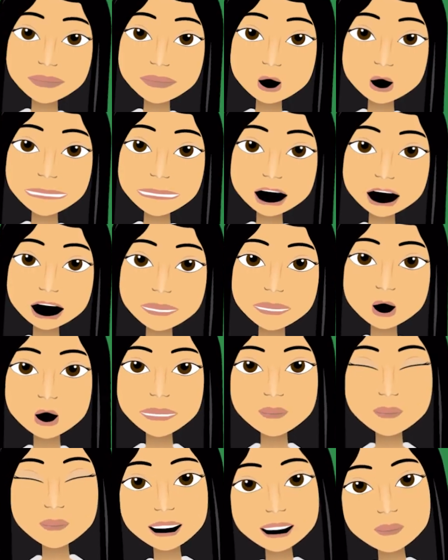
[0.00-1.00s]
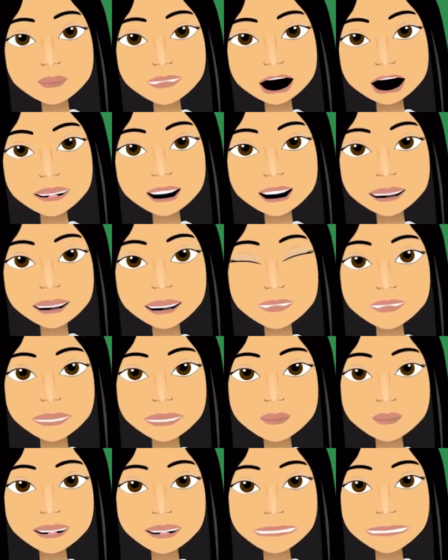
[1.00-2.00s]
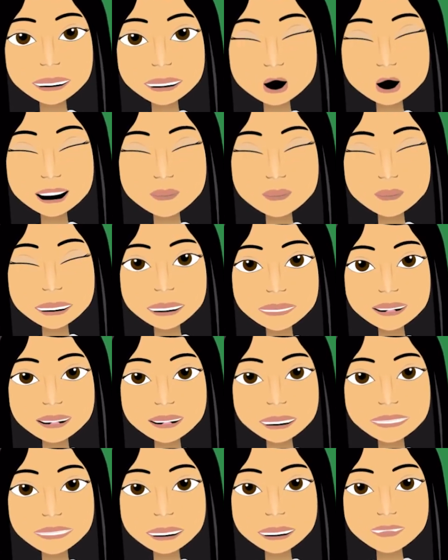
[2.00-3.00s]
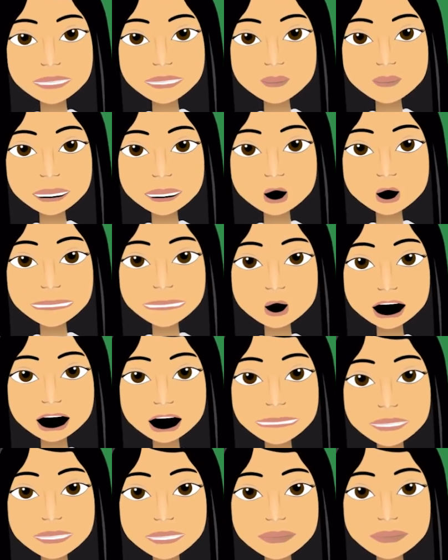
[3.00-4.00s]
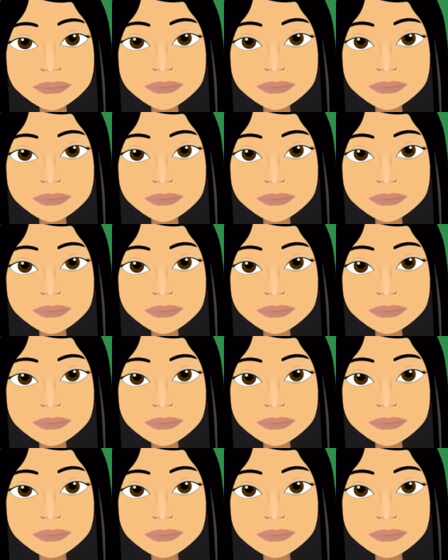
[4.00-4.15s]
We also sometimes have alternative spellings to help us tell the difference between words.